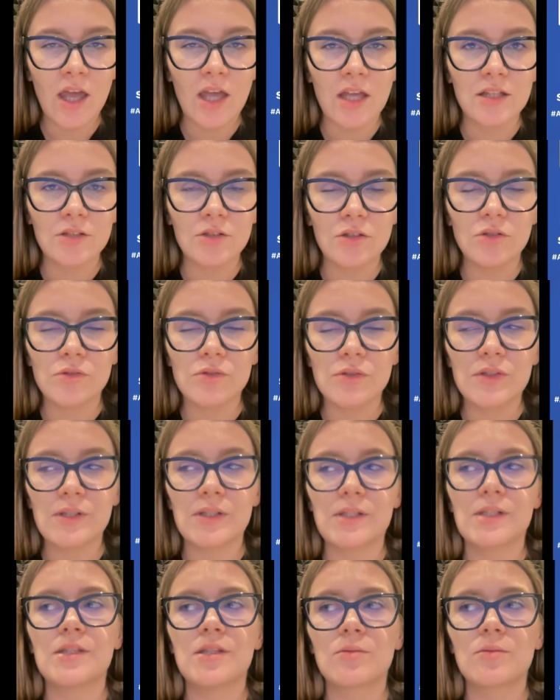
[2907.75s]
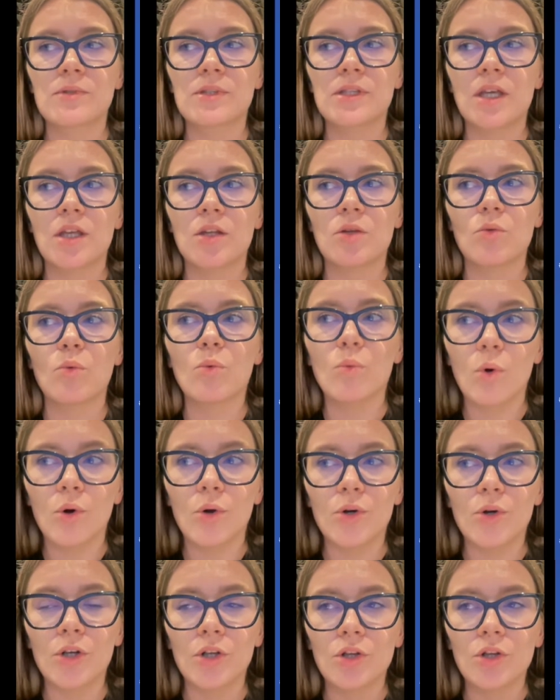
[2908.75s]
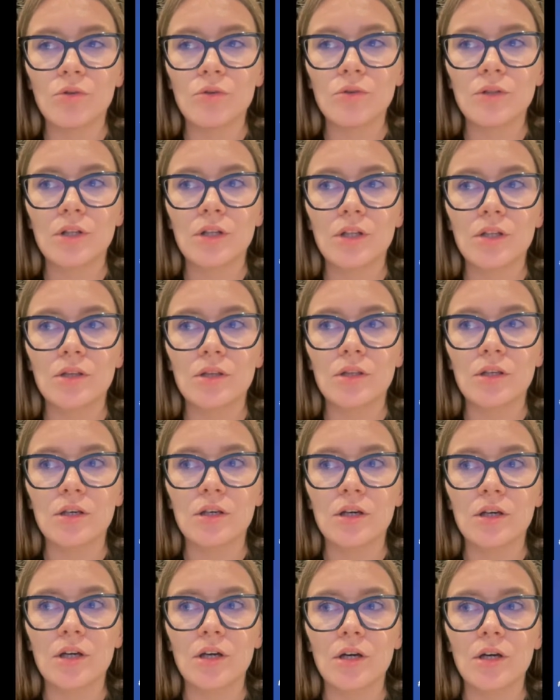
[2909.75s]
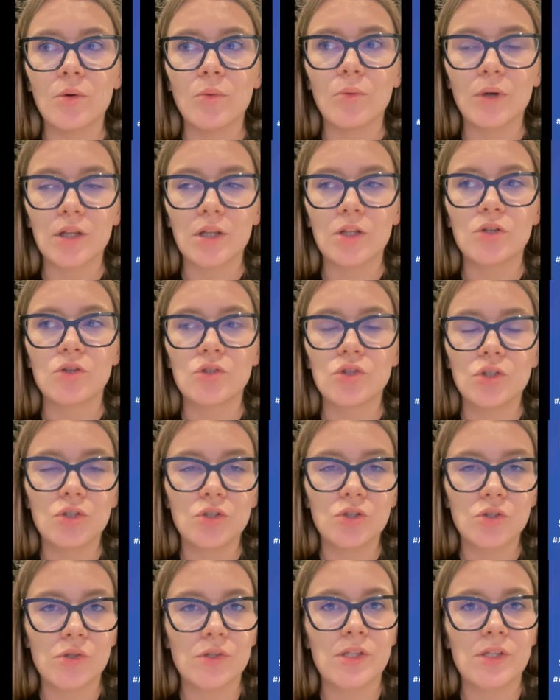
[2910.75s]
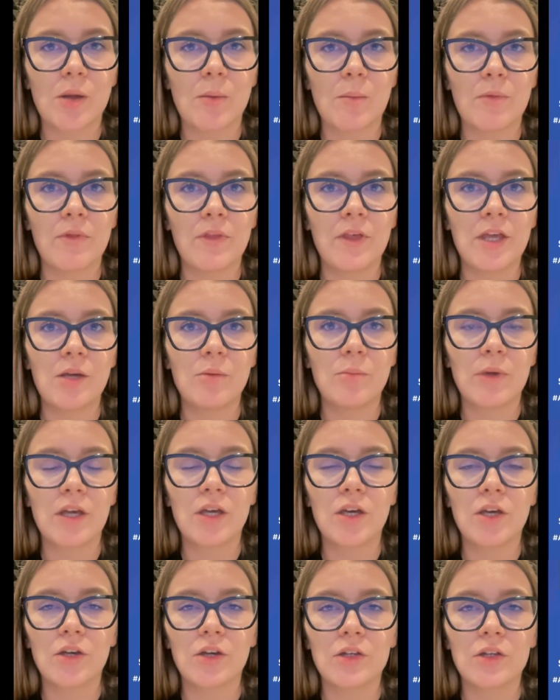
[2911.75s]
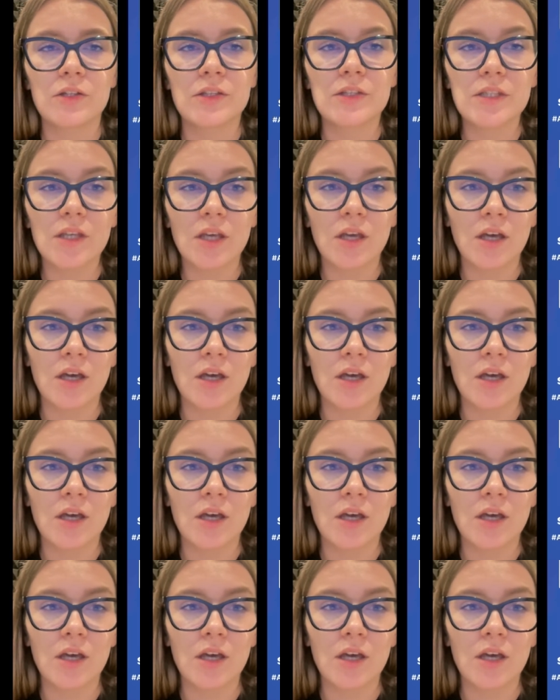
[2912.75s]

and those systems can warn you that well, you should do something because